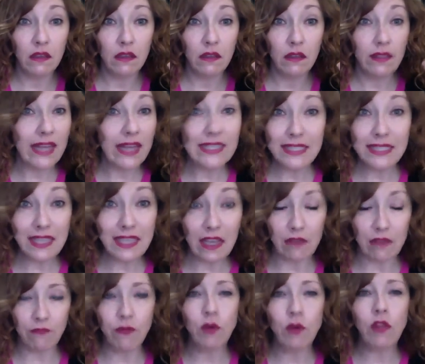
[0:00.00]
That's it.
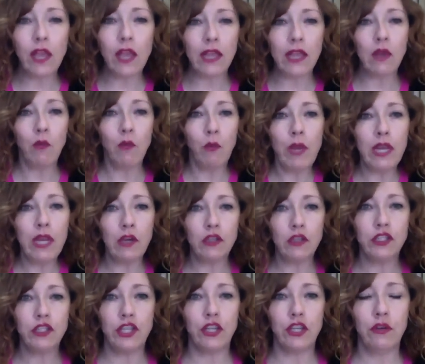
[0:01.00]
For like a week or
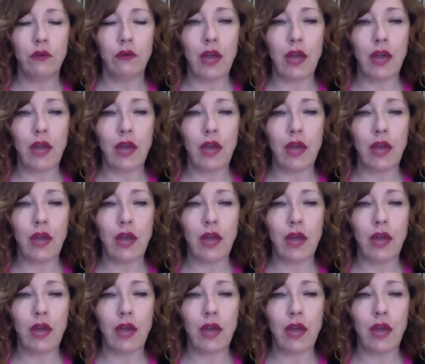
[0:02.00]
two,